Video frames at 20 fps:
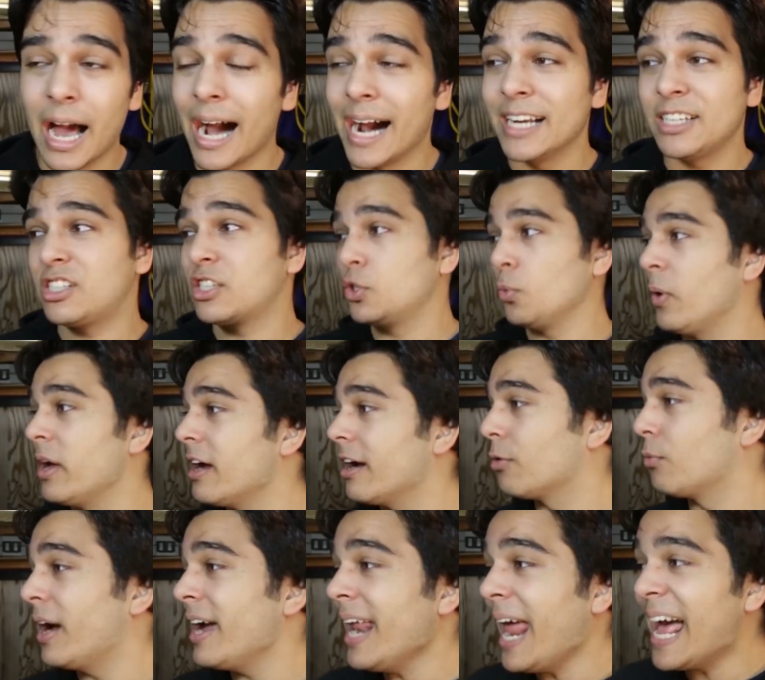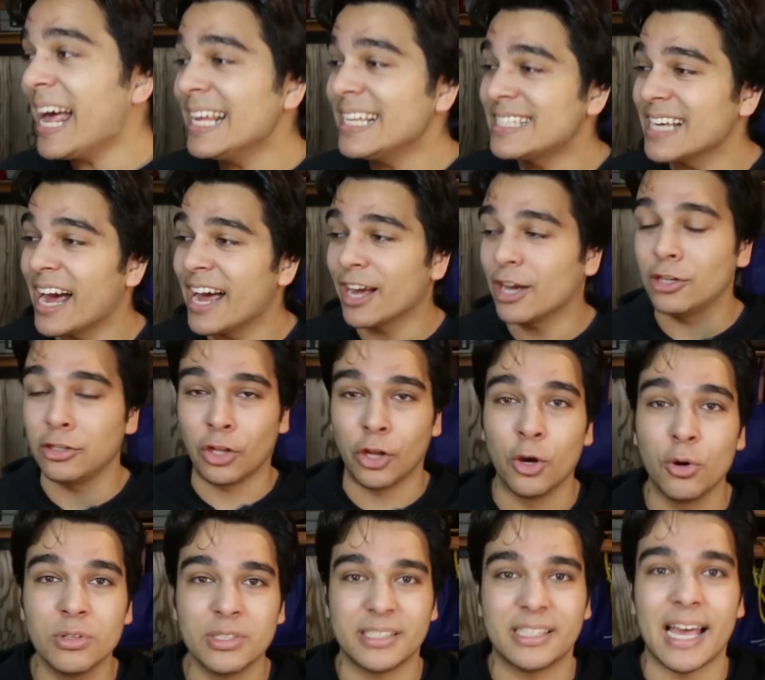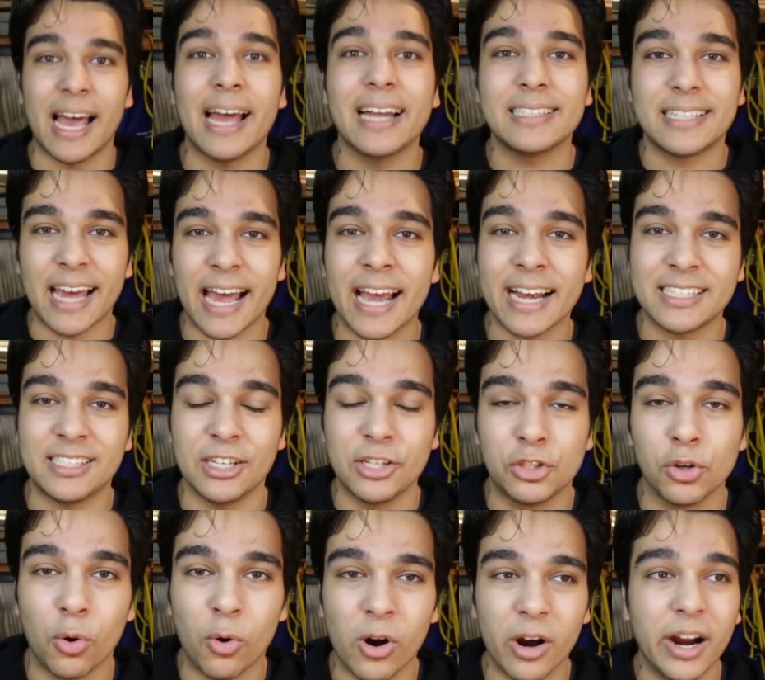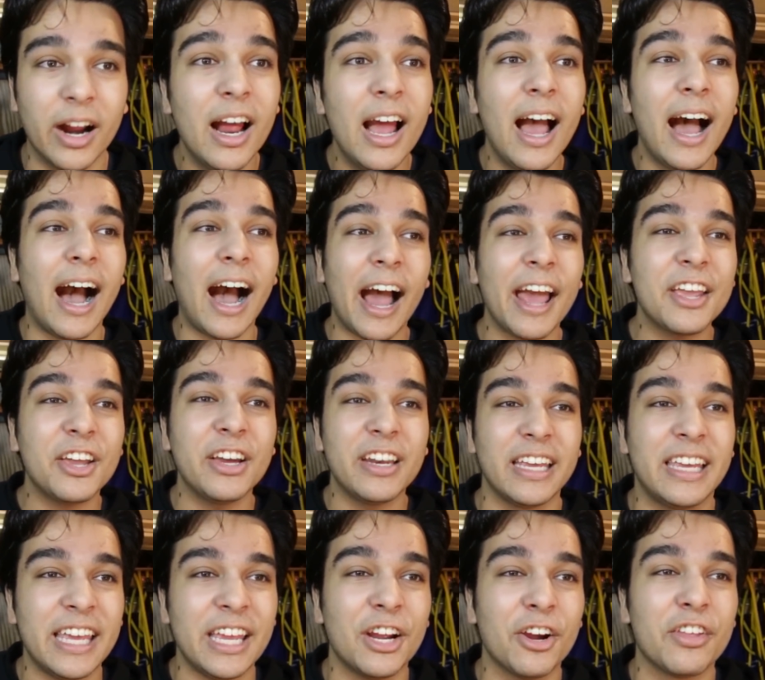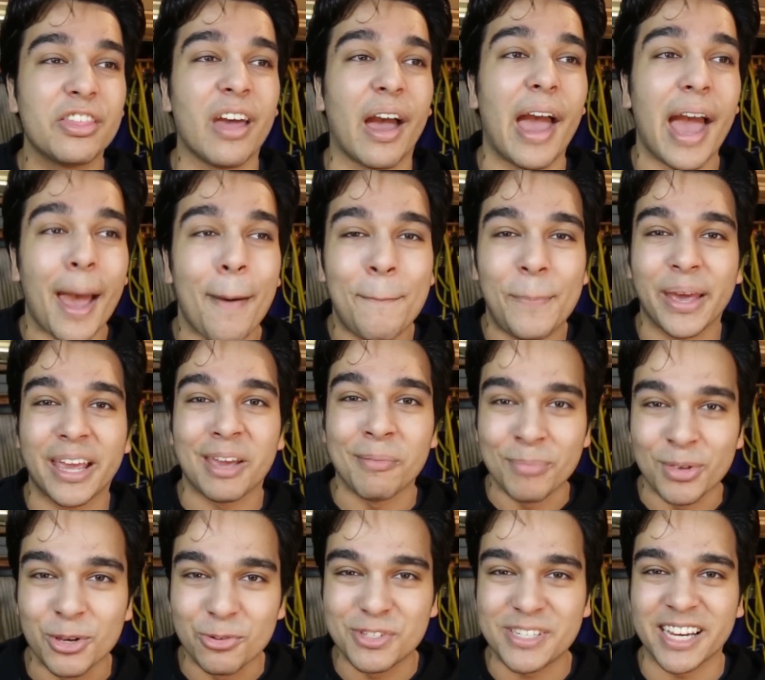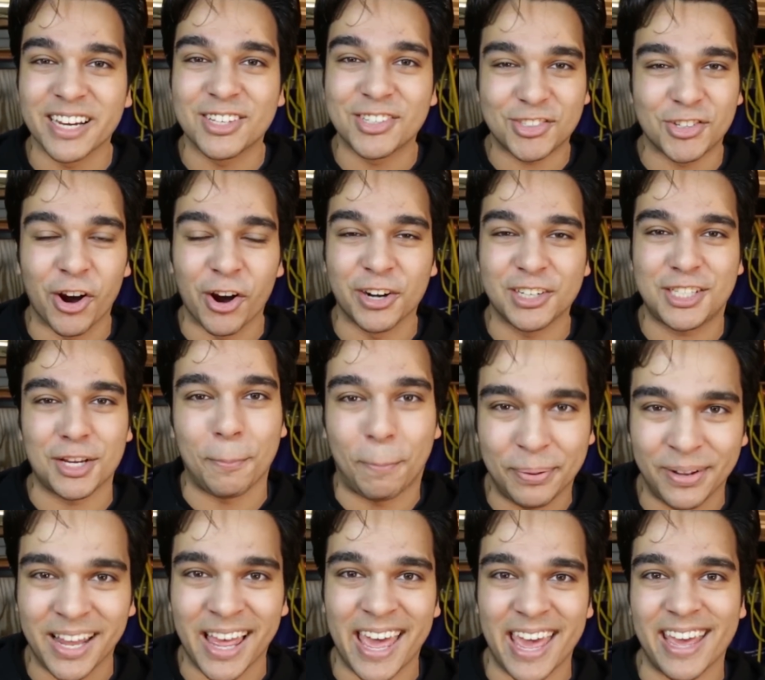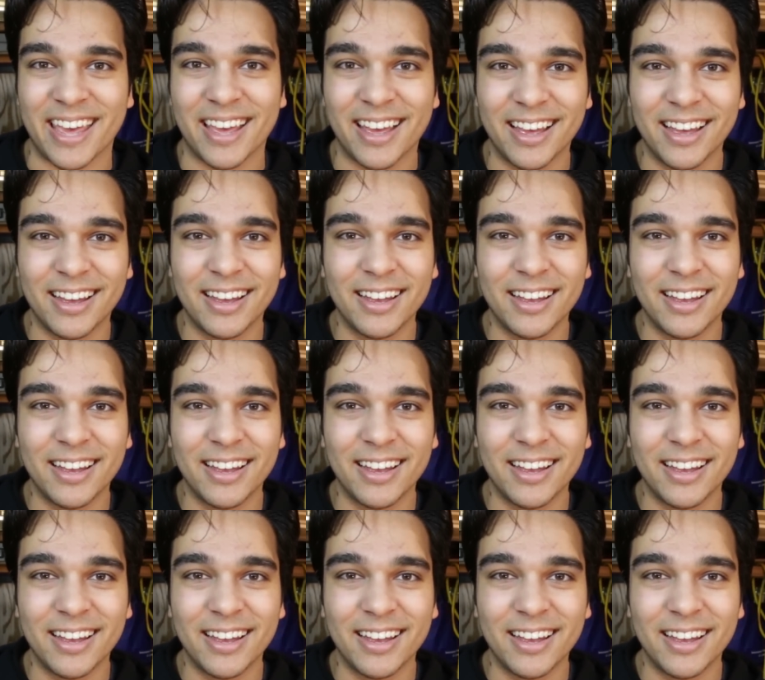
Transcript: I swear, right as I closed that taxi door, I could hear the epic music start to play.